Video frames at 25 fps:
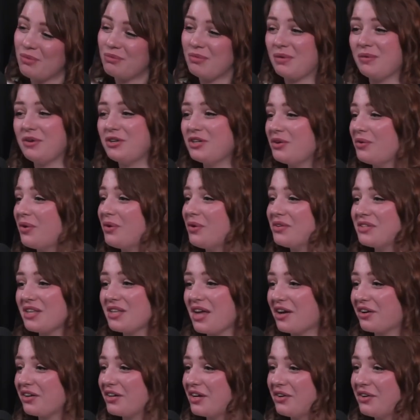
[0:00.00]
Maybe she won't
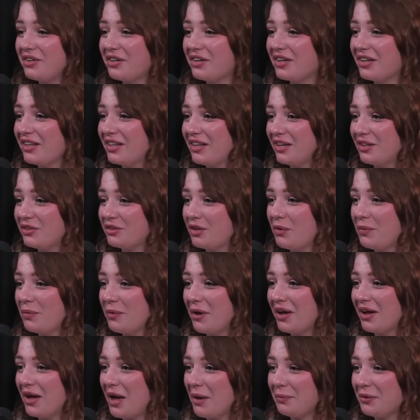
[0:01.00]
slaughter you during the
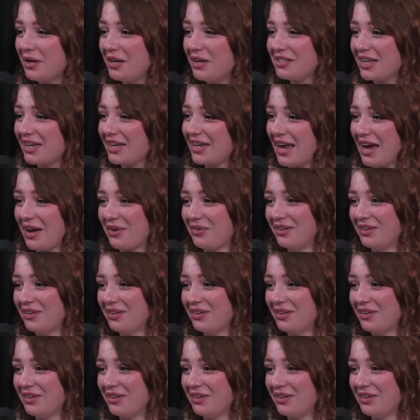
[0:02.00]
robot uprising now.